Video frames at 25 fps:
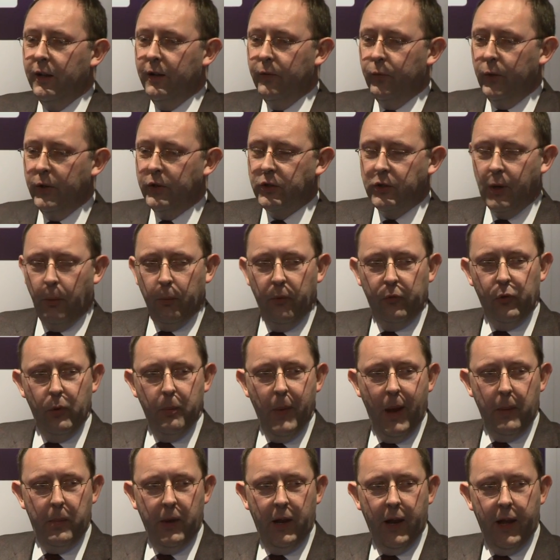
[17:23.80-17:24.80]
which some of you
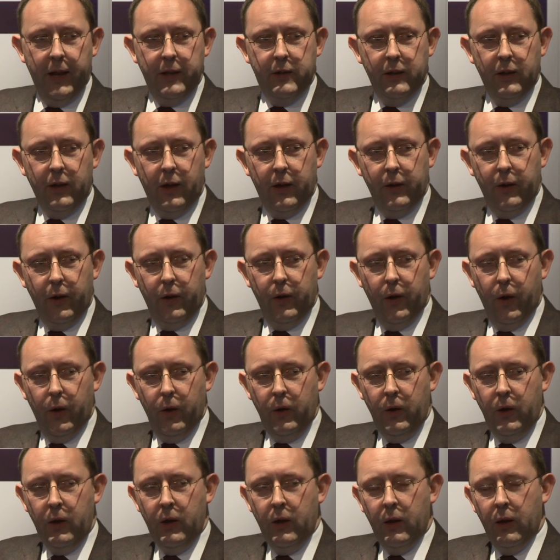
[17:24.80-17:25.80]
may be later, I don't
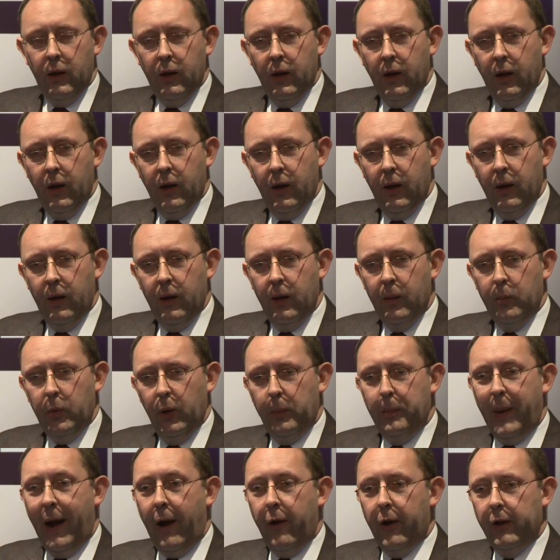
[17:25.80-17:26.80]
know,
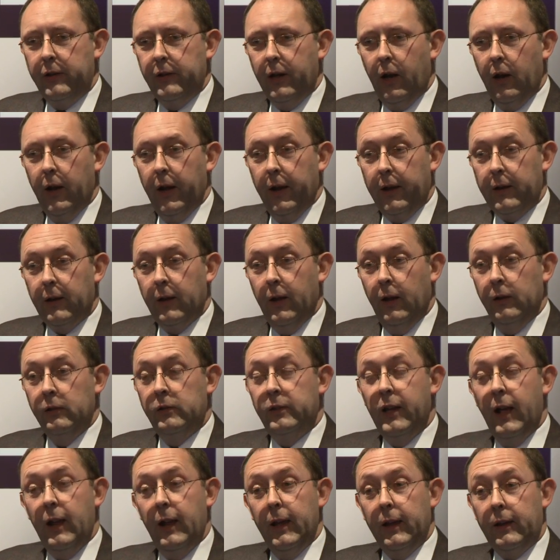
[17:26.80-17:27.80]
but paratelic. And
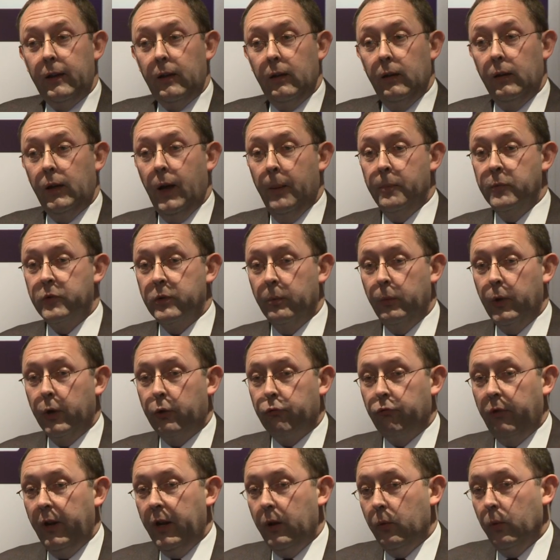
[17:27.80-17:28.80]
telic comes from the
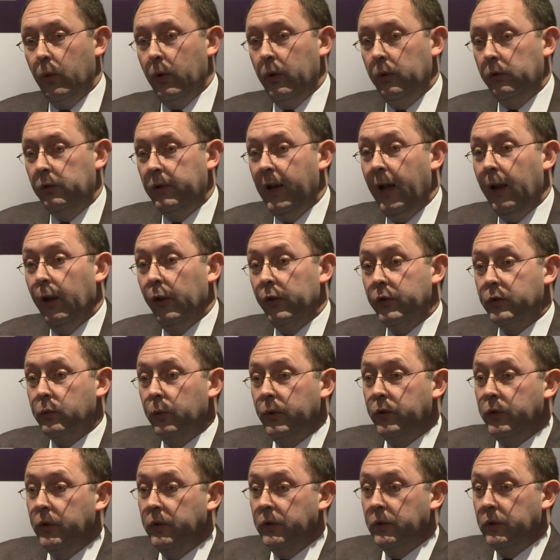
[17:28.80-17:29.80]
Greek word telos,
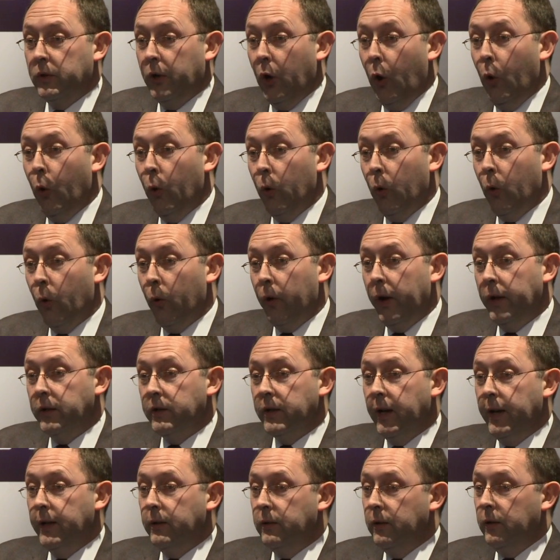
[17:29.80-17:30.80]
which is
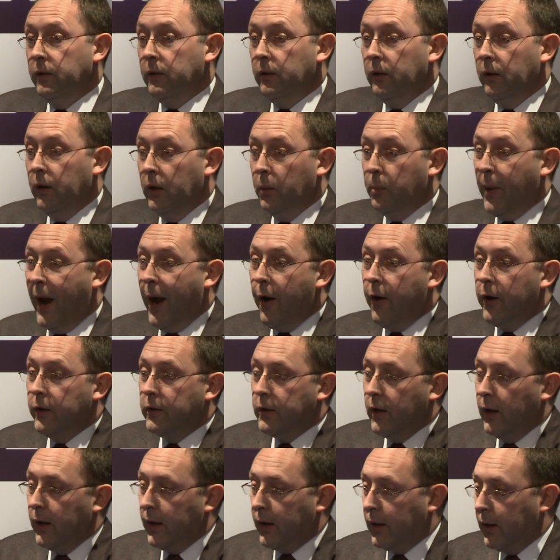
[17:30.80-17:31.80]
goal-orientated, and
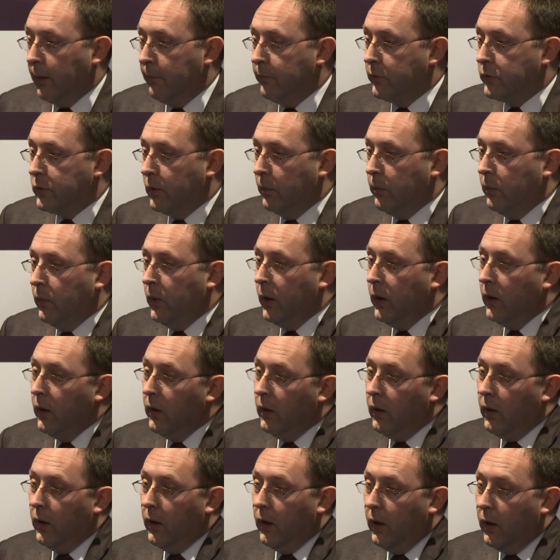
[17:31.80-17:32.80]
paratelic comes from
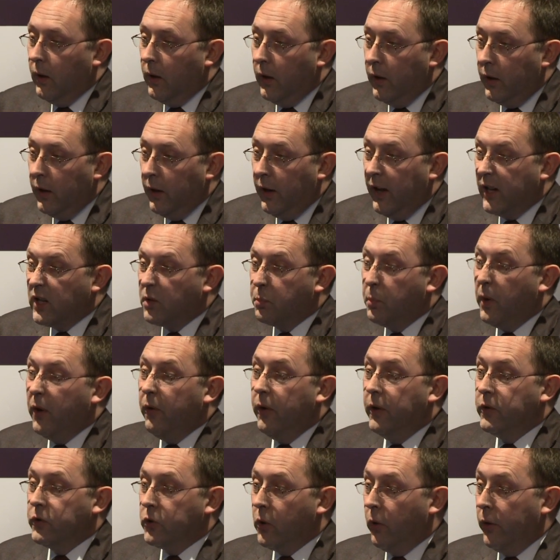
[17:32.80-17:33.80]
an
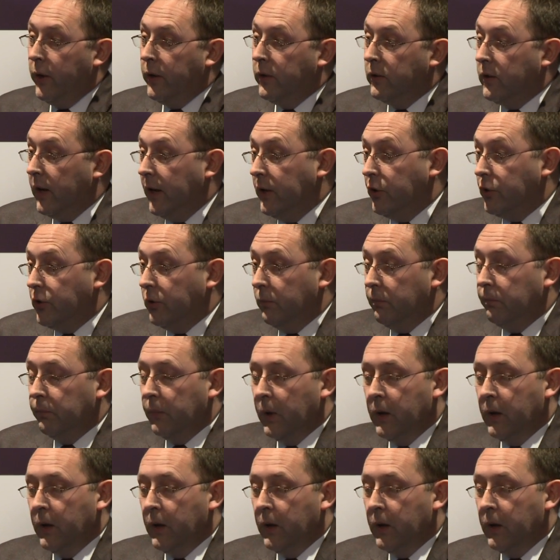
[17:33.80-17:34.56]
experience orientation.